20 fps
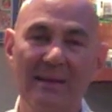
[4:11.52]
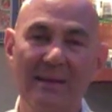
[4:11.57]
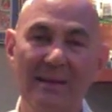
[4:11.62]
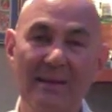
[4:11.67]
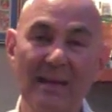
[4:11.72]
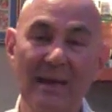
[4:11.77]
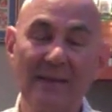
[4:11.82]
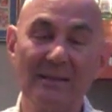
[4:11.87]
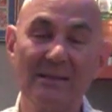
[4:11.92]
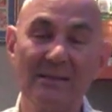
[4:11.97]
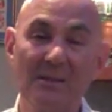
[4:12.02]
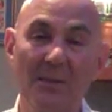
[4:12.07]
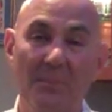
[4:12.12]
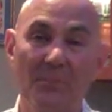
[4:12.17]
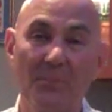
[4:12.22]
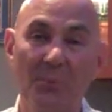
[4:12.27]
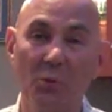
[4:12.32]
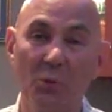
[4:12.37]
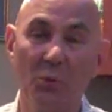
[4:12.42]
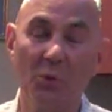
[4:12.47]
gets the
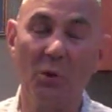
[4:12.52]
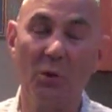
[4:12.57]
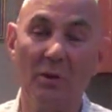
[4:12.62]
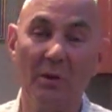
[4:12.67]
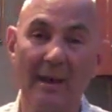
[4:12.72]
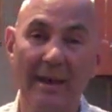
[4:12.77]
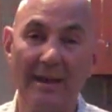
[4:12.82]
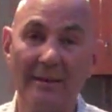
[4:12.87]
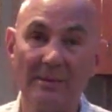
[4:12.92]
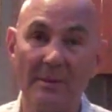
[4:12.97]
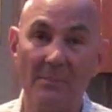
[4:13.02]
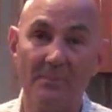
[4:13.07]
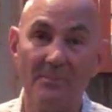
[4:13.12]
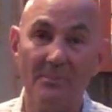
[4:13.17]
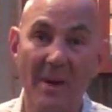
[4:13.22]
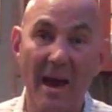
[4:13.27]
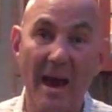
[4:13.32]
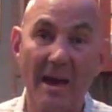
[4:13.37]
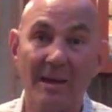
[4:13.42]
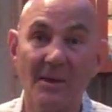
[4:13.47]
pearl at the
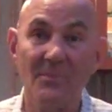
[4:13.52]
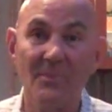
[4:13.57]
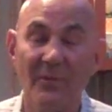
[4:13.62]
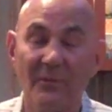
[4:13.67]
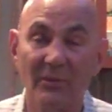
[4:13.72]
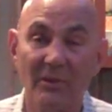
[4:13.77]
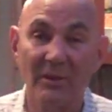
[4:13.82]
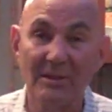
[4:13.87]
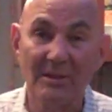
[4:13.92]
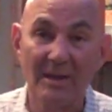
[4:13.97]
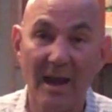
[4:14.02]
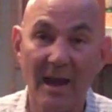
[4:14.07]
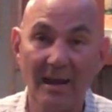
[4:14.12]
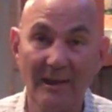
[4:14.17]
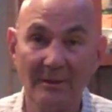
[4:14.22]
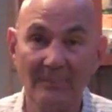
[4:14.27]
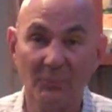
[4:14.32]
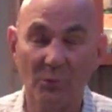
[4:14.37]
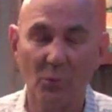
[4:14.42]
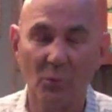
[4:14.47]
bottom of the
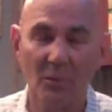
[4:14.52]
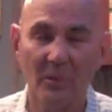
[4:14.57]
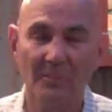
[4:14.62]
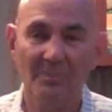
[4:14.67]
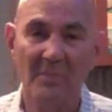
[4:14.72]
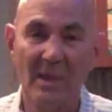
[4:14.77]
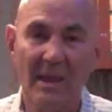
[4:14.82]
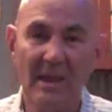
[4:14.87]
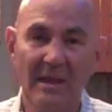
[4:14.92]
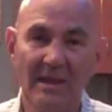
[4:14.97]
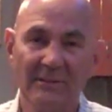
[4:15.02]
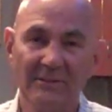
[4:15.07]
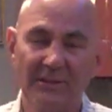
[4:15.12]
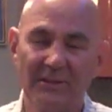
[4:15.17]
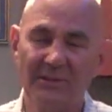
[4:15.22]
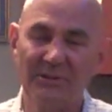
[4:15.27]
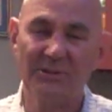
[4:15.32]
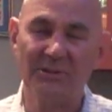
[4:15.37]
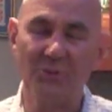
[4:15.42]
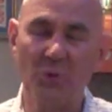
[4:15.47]
tide pool. It's a
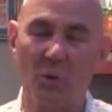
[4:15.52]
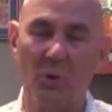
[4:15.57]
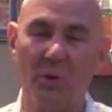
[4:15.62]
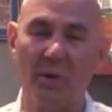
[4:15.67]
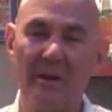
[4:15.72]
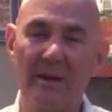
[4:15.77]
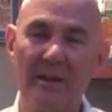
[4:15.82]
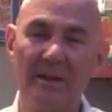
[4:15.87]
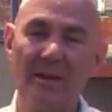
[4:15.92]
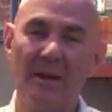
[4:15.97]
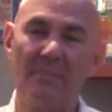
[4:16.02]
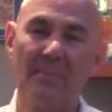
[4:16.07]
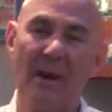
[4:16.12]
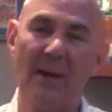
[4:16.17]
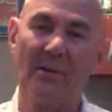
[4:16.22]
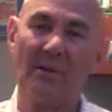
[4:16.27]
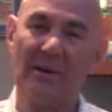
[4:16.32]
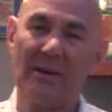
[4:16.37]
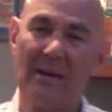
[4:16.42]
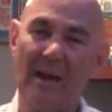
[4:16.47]
story
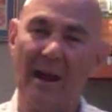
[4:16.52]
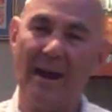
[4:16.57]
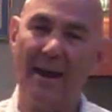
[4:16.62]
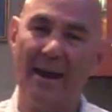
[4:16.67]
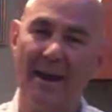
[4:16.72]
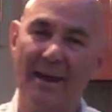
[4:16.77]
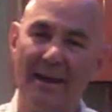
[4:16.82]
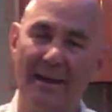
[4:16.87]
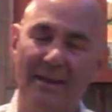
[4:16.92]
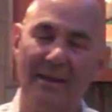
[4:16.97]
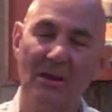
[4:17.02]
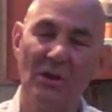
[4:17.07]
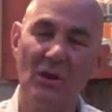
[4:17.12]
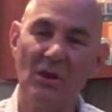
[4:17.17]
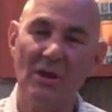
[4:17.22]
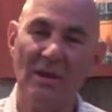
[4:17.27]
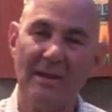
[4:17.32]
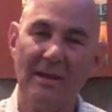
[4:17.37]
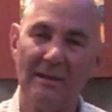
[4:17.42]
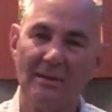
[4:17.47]
about a guy
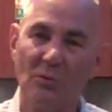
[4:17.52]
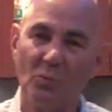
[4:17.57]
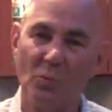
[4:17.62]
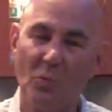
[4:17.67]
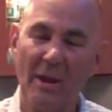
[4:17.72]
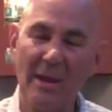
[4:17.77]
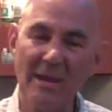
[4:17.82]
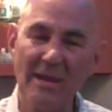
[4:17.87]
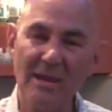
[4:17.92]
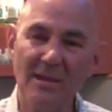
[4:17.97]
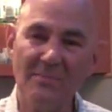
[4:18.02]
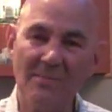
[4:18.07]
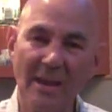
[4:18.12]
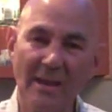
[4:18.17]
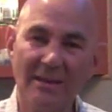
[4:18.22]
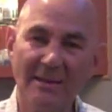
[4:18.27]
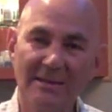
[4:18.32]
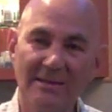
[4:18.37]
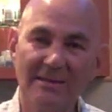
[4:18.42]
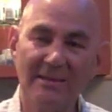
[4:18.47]
the way he
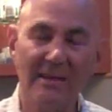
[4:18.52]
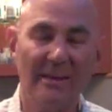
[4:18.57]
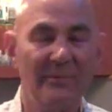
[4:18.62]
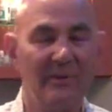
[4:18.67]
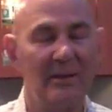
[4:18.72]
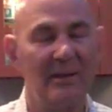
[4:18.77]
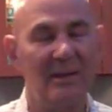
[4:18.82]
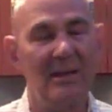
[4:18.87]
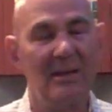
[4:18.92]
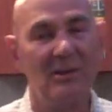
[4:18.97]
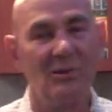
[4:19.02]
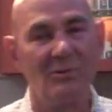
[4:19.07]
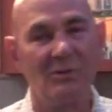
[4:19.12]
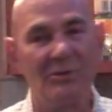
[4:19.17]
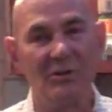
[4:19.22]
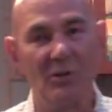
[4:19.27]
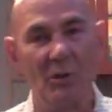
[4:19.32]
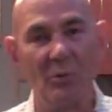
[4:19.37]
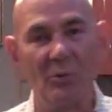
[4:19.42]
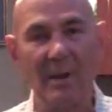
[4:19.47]
made his living, he used
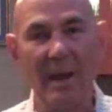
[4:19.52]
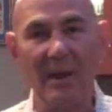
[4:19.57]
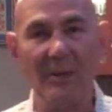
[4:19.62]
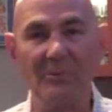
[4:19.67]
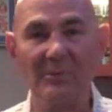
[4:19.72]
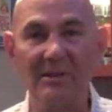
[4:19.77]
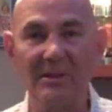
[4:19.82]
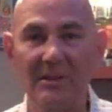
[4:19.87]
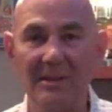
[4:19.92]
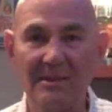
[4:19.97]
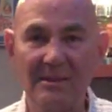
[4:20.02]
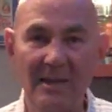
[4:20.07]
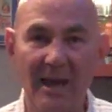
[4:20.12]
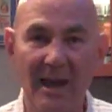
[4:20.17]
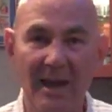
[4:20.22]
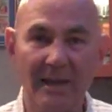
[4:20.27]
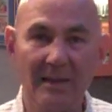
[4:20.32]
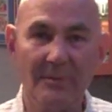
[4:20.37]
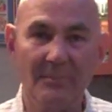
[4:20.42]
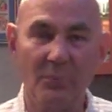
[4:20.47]
to go down to the
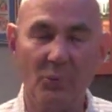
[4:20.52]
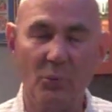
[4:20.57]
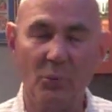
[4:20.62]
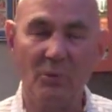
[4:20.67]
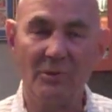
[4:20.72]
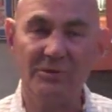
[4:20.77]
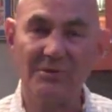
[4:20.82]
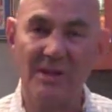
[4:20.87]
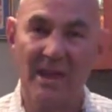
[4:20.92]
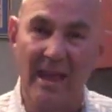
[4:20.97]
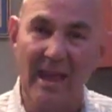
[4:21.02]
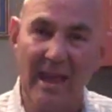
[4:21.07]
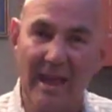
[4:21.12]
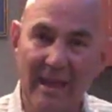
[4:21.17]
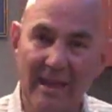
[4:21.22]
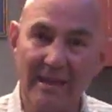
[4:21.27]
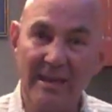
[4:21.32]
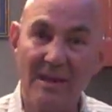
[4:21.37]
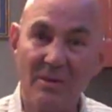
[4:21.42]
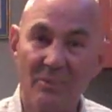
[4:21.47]
tide pools
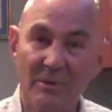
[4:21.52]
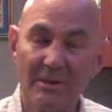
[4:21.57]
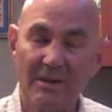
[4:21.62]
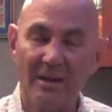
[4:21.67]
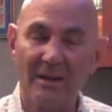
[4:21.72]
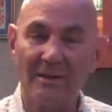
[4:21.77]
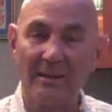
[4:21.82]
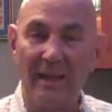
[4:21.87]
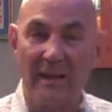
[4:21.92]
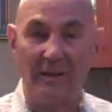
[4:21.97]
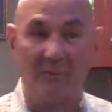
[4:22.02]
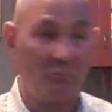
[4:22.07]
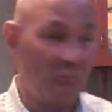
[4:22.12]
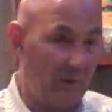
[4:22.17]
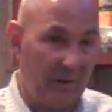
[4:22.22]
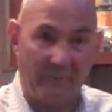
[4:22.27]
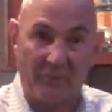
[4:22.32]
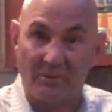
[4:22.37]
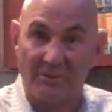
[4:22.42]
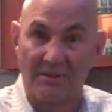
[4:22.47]
and he would collect
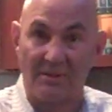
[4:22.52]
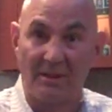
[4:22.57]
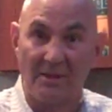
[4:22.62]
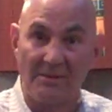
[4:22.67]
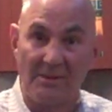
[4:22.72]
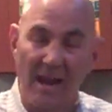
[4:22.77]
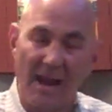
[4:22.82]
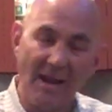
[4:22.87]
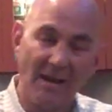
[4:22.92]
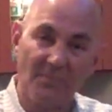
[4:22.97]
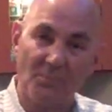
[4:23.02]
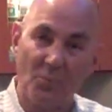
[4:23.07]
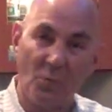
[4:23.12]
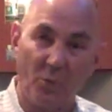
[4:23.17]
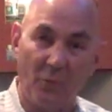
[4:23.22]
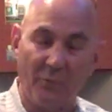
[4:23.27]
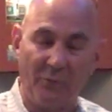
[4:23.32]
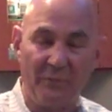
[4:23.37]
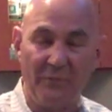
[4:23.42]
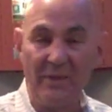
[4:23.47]
whatever's in the tide pool
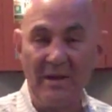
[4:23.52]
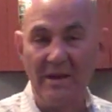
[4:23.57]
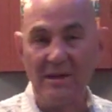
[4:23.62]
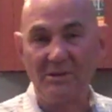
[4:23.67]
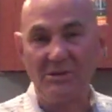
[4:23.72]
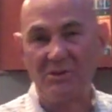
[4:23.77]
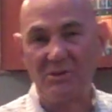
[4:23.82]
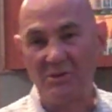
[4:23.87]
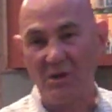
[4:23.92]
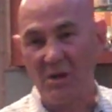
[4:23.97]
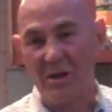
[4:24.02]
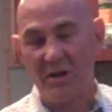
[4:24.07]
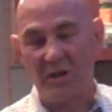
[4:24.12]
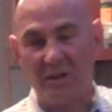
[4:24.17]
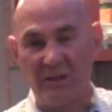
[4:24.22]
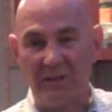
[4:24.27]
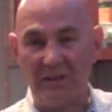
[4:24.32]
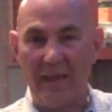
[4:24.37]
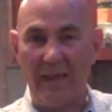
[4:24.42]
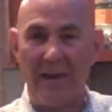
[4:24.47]
fish,
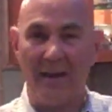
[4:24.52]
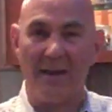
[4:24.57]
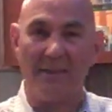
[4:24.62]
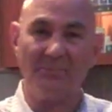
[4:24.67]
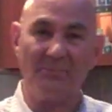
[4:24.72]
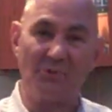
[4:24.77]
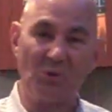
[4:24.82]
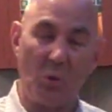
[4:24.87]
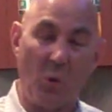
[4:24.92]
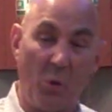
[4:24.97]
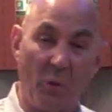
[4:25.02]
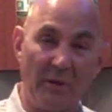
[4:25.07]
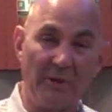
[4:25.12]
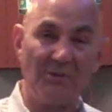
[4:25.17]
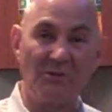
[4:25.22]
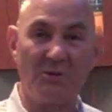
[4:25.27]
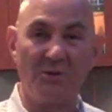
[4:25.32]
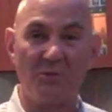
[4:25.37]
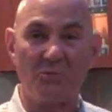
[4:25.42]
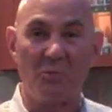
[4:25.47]
clams,
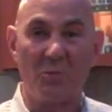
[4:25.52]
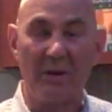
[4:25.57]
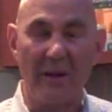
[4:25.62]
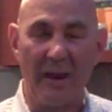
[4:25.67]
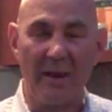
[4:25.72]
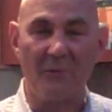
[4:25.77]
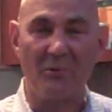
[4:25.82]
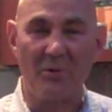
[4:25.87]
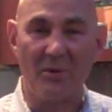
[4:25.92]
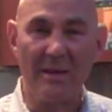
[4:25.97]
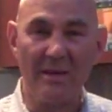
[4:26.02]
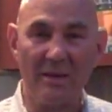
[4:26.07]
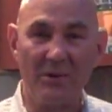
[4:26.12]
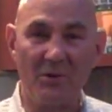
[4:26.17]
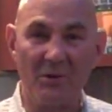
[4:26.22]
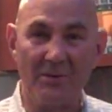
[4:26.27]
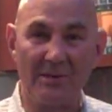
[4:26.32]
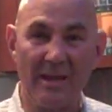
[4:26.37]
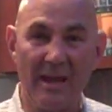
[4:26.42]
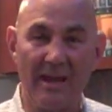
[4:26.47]
oysters, whatever he
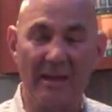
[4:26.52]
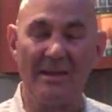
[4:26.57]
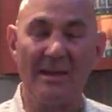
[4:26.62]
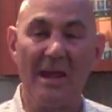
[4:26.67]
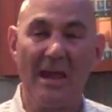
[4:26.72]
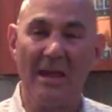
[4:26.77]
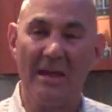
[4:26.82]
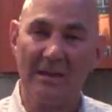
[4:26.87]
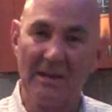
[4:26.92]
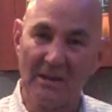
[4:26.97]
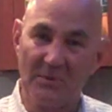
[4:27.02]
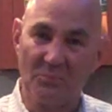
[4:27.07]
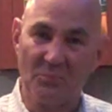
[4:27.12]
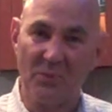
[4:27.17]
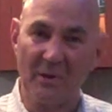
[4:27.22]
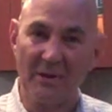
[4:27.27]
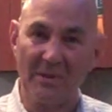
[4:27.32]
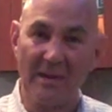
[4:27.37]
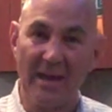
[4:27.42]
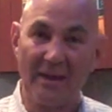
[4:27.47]
could get. He'd
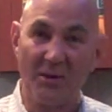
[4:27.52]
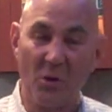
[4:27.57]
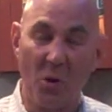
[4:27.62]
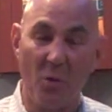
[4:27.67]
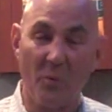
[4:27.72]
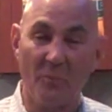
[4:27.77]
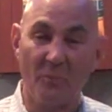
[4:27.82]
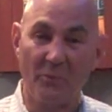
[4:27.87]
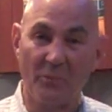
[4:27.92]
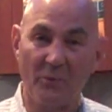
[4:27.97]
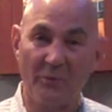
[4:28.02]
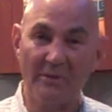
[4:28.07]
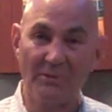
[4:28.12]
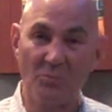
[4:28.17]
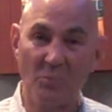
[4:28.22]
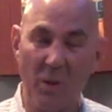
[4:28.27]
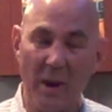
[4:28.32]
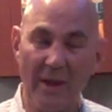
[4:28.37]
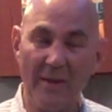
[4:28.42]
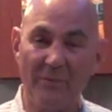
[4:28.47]
bring that home for his
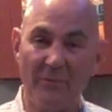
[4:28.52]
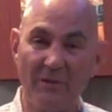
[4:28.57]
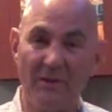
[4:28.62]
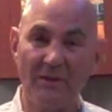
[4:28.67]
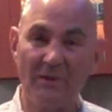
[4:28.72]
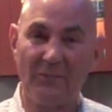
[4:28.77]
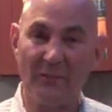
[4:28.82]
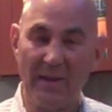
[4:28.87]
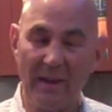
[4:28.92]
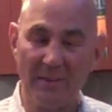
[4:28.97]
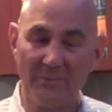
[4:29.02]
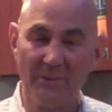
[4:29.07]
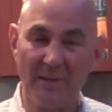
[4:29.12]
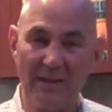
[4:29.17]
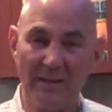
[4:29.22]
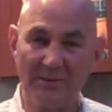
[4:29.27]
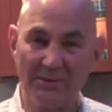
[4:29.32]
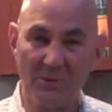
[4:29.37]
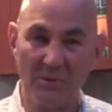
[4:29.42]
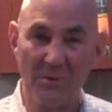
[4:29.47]
wife and his family,
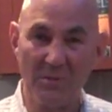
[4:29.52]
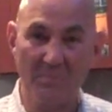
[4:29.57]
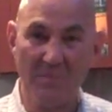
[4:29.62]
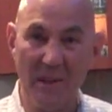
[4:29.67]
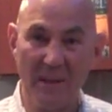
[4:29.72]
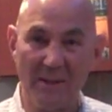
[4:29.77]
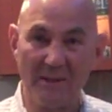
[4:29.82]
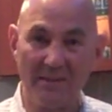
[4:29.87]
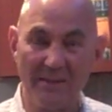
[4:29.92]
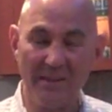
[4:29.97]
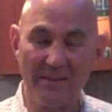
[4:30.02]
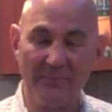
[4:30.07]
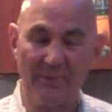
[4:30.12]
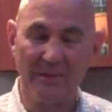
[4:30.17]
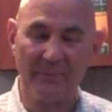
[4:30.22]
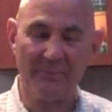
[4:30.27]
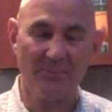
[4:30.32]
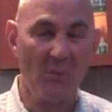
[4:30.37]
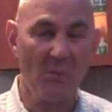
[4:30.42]
and so he'd make a living.